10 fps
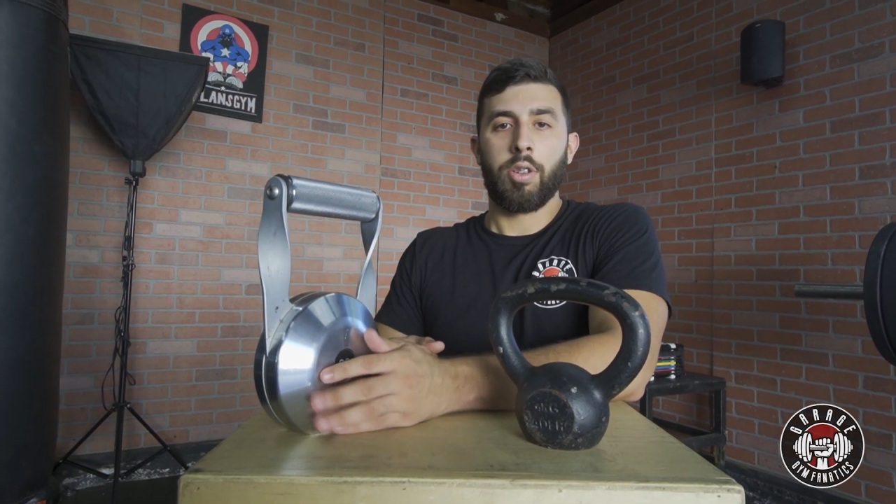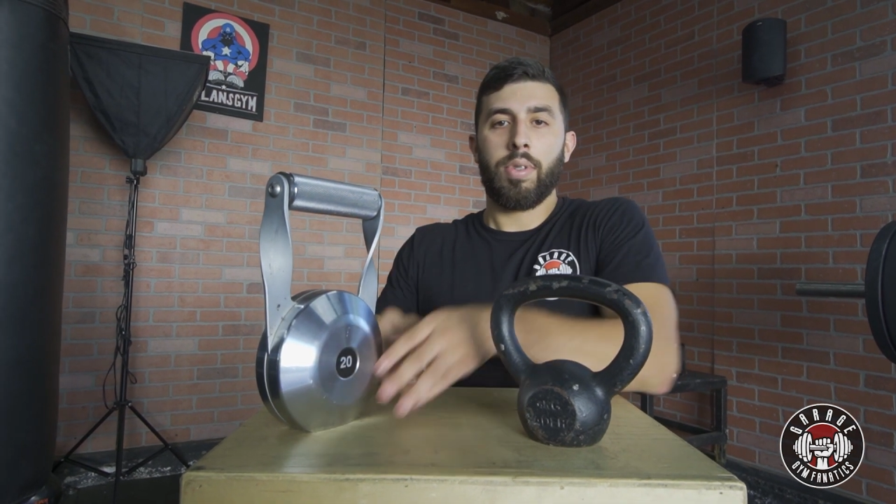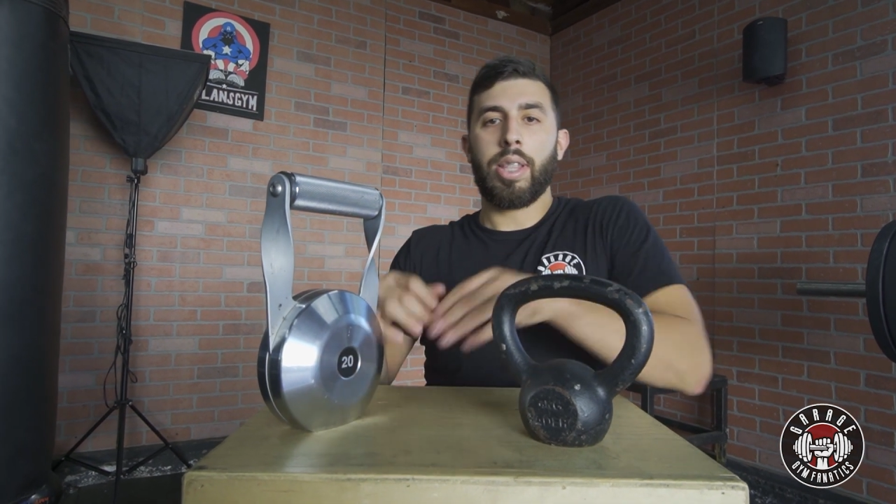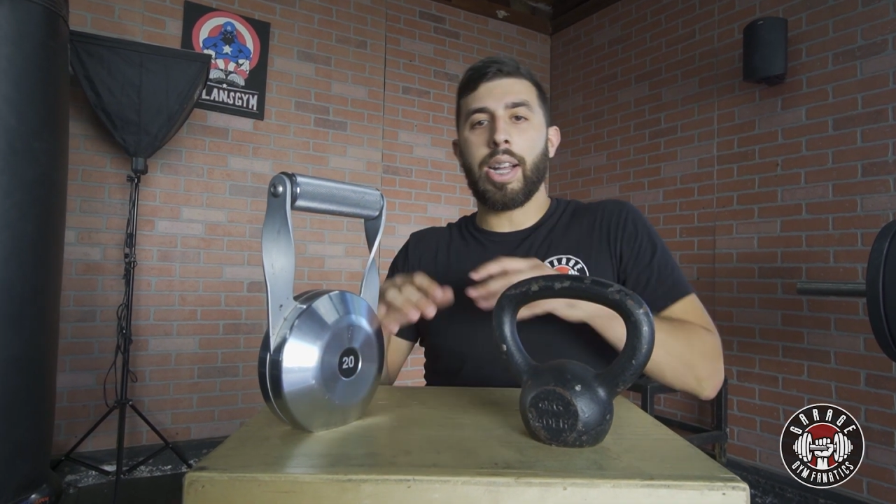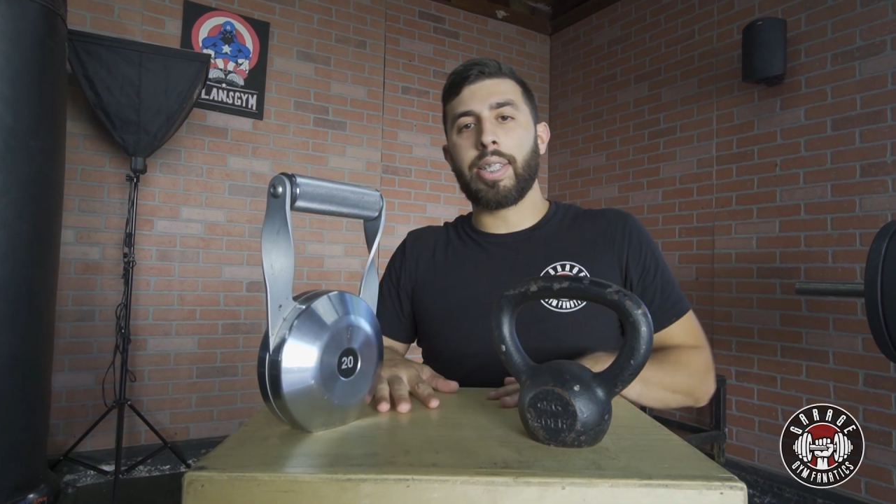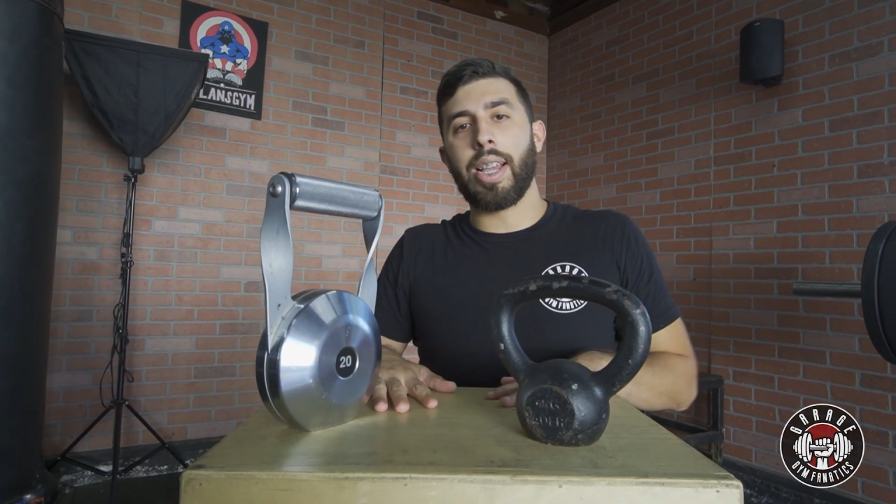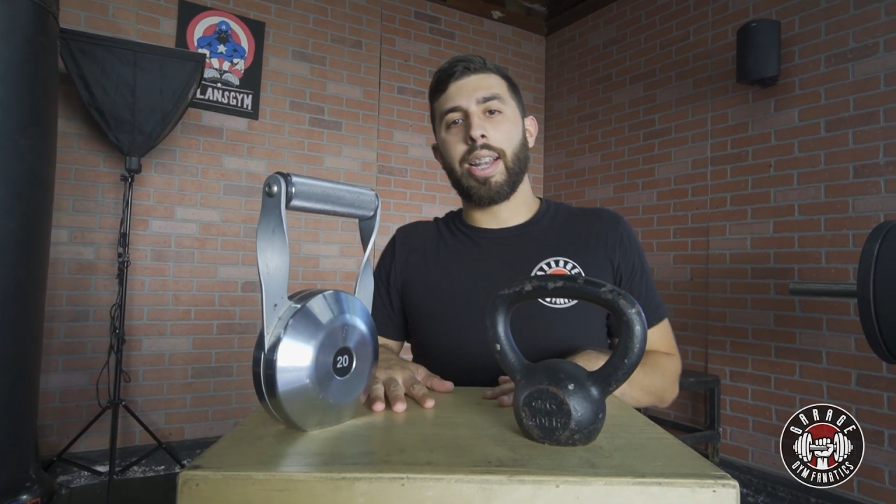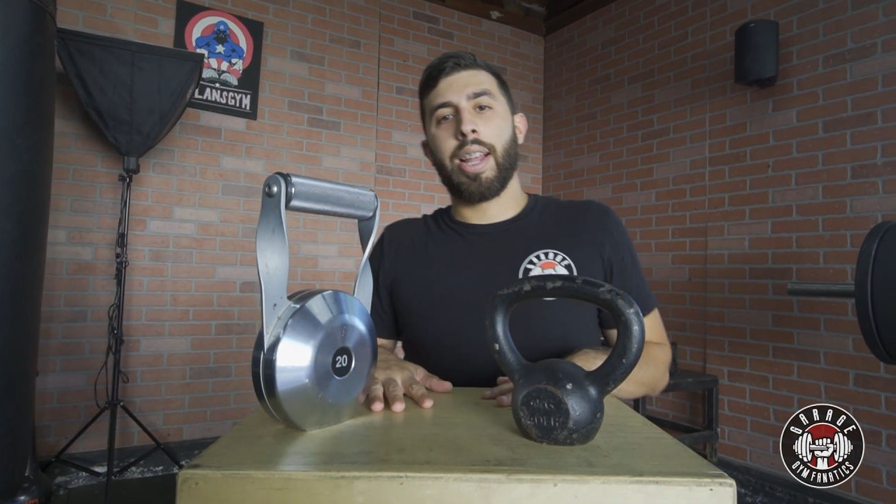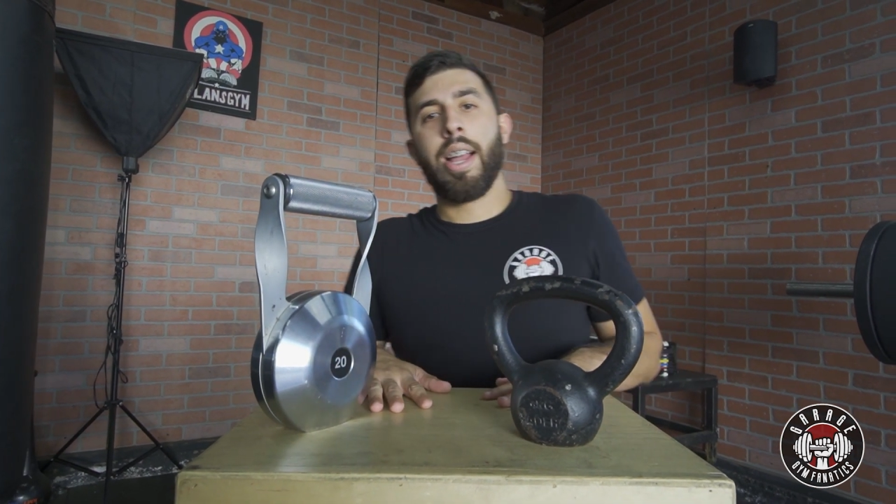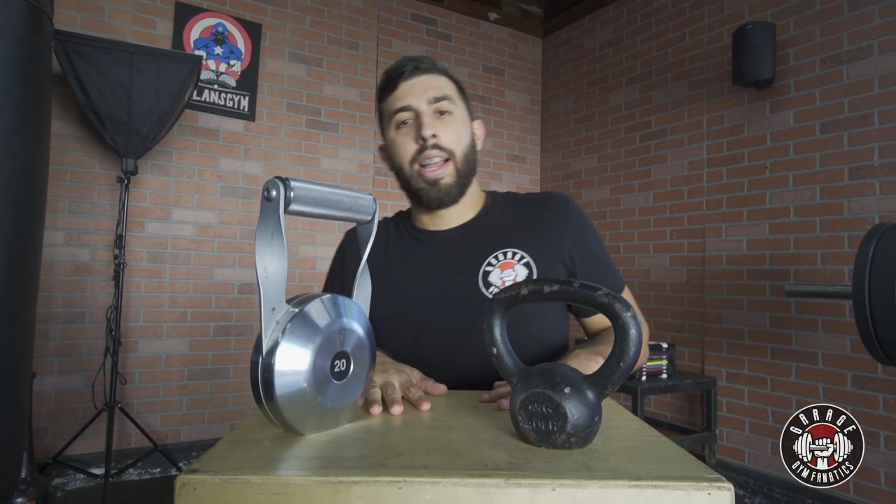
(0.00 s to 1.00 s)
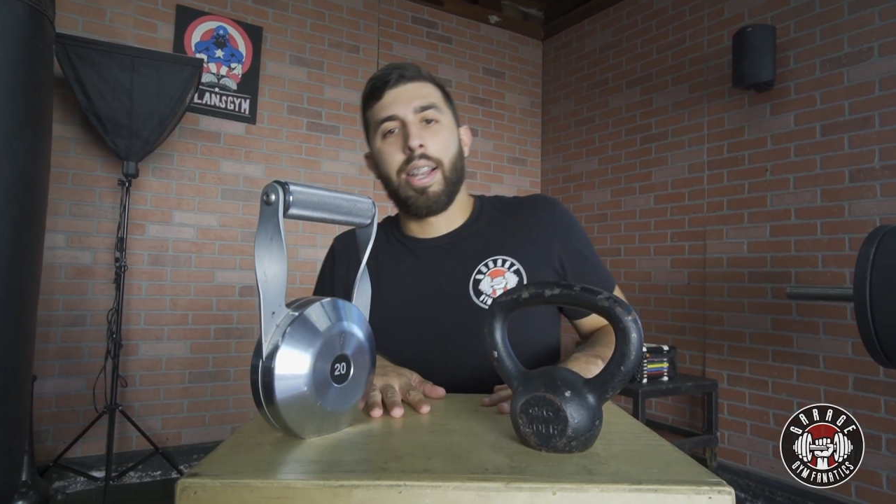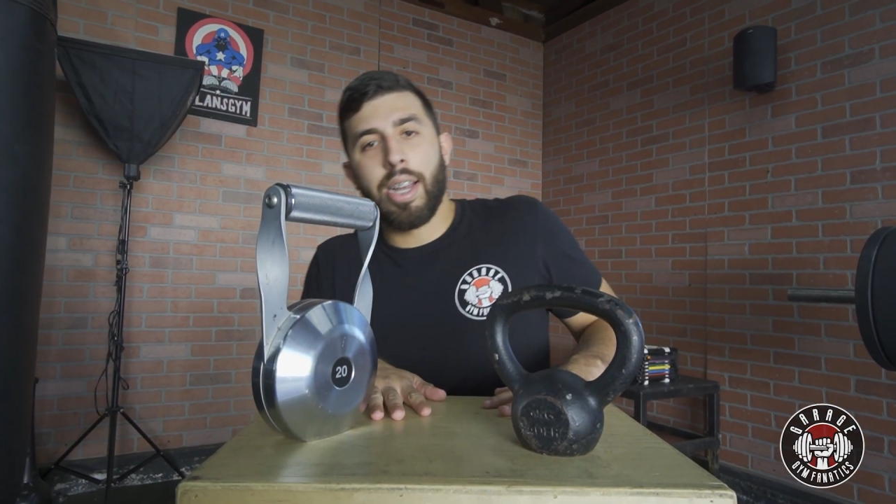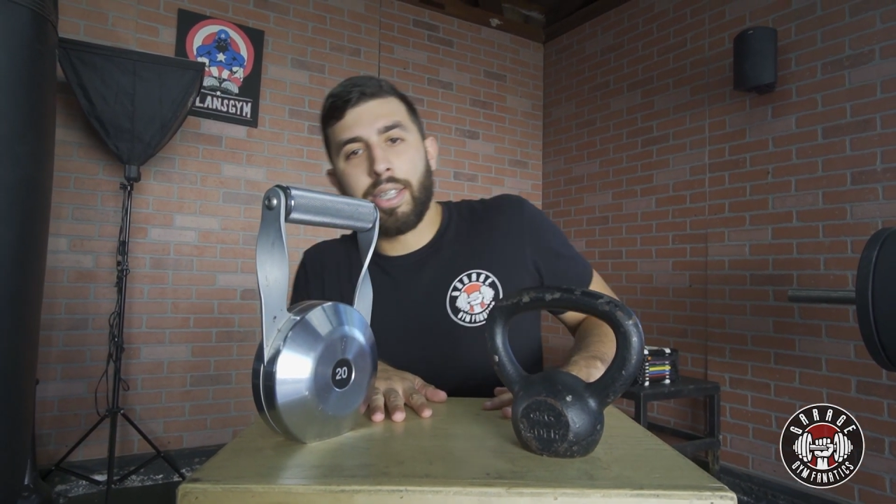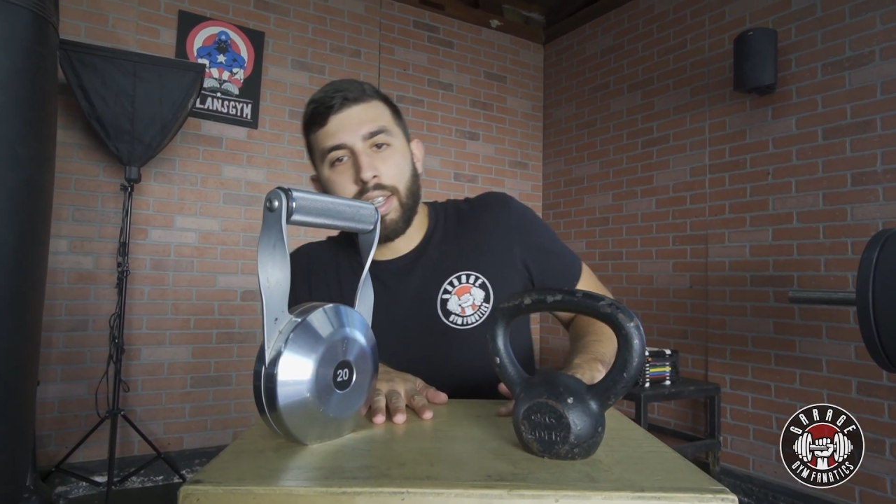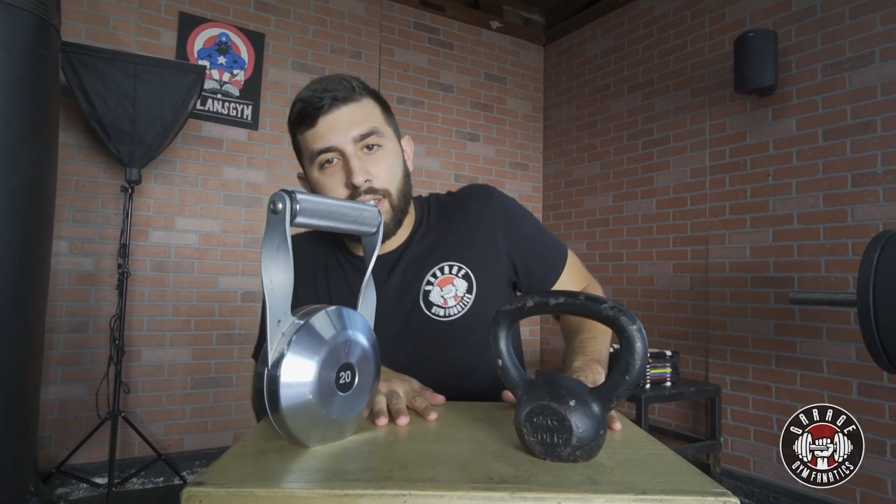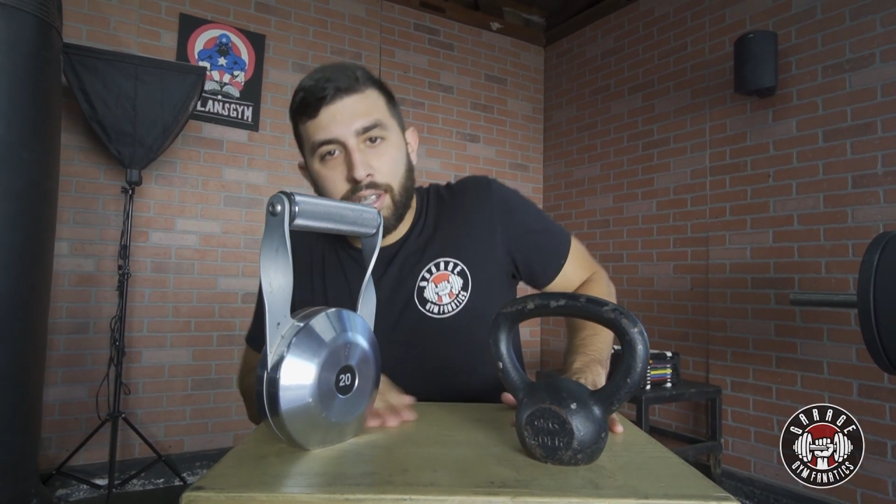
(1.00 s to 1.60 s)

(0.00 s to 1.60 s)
So with that said, let's get